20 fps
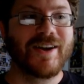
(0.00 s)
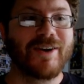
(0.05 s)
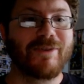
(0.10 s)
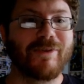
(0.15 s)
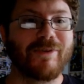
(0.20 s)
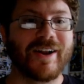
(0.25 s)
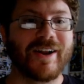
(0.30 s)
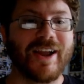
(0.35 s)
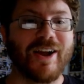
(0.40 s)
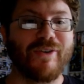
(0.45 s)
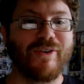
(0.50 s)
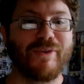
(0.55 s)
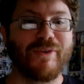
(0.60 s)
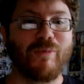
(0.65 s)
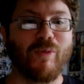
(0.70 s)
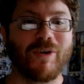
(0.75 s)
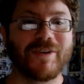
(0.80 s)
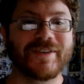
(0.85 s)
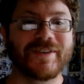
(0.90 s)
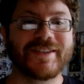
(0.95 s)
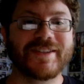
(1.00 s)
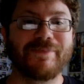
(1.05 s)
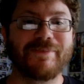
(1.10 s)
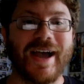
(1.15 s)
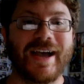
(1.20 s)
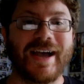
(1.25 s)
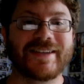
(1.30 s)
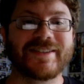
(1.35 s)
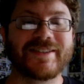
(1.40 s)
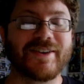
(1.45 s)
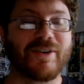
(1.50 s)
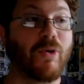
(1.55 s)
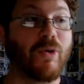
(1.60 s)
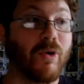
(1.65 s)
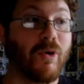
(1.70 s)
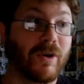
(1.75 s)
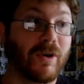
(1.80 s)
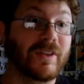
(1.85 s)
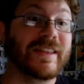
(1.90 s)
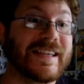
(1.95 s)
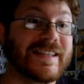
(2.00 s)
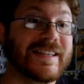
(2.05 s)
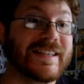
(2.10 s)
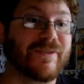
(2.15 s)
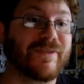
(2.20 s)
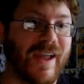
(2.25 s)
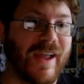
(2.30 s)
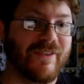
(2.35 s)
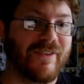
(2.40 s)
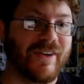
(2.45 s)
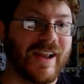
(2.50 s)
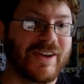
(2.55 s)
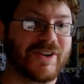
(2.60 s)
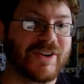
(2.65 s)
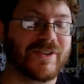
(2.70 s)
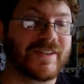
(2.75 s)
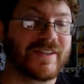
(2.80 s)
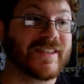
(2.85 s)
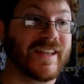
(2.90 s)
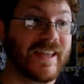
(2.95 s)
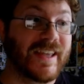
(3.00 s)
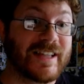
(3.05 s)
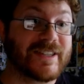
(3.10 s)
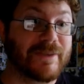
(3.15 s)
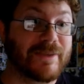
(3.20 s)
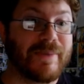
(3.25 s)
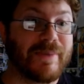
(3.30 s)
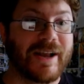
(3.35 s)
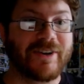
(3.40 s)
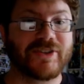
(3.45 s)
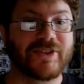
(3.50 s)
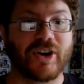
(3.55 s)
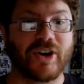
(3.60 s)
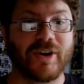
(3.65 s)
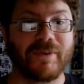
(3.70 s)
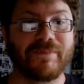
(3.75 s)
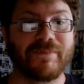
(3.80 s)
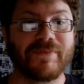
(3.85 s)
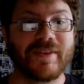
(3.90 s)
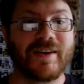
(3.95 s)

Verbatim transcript: We're going to go from worst to best, or least favorite, I should say. That's the better term.